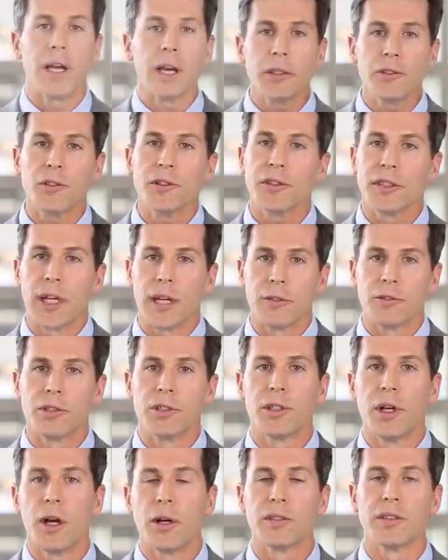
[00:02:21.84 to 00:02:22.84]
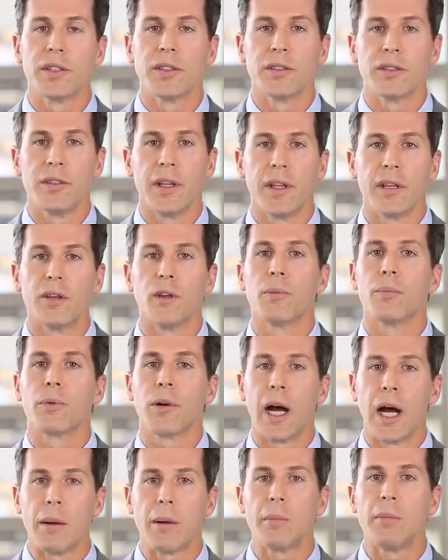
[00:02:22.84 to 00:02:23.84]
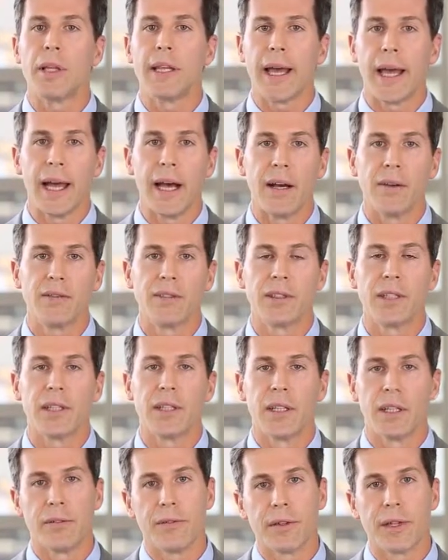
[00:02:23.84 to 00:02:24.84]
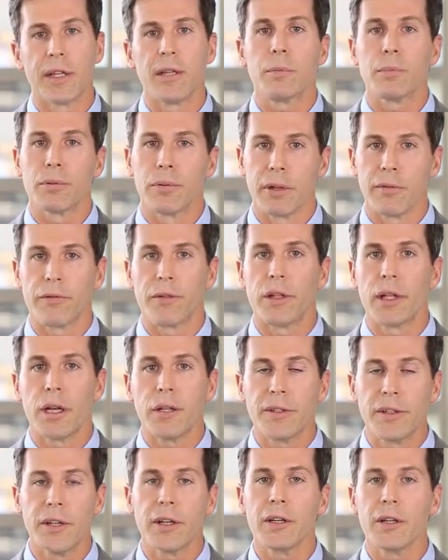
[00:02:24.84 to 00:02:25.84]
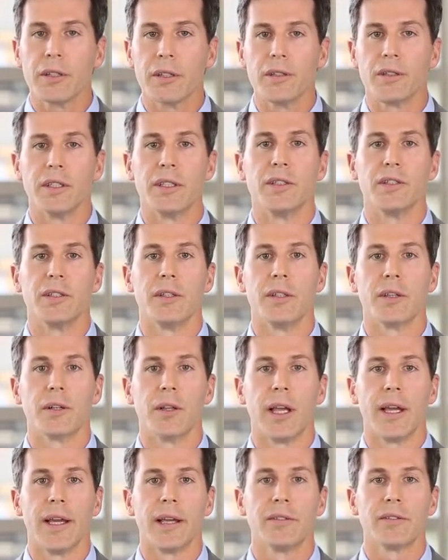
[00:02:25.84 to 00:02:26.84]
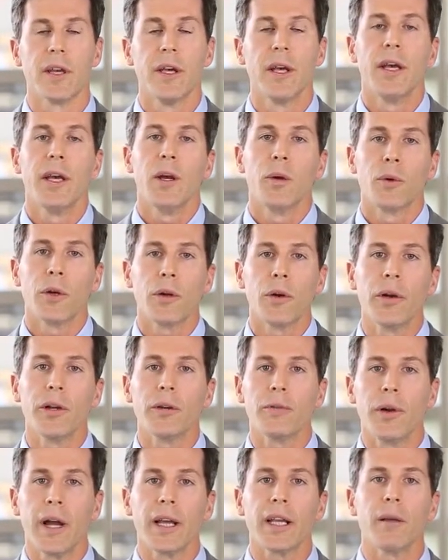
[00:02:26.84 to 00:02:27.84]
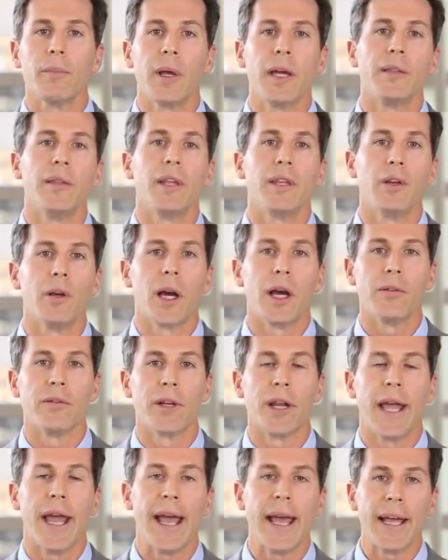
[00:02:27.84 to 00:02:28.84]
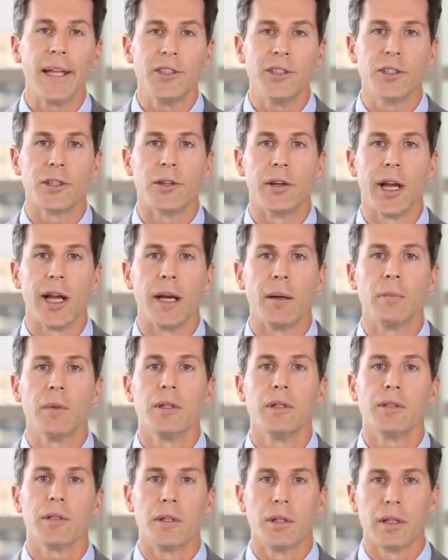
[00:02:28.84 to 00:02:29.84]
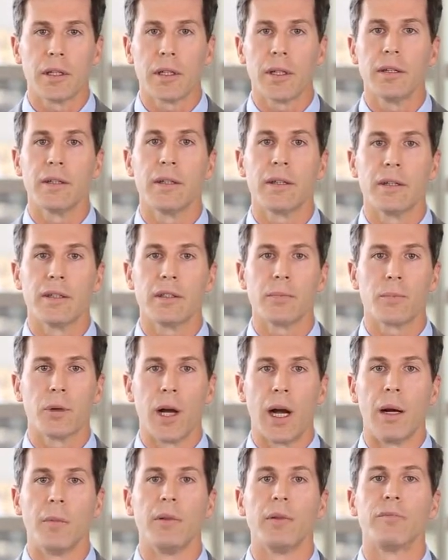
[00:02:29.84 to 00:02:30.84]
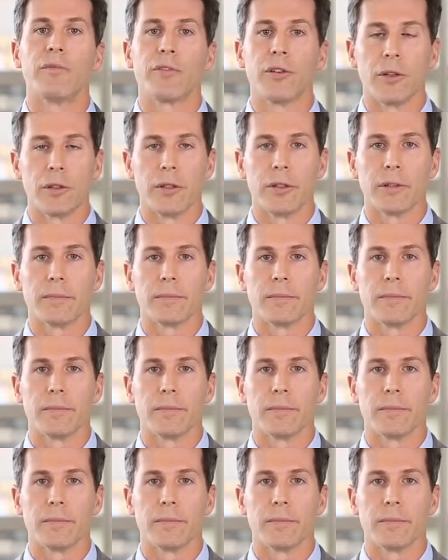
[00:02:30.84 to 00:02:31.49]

ultrasound shows us that you probably have significant peripheral arterial disease in your legs, we're going to recommend that you have an angiogram to look into this problem further.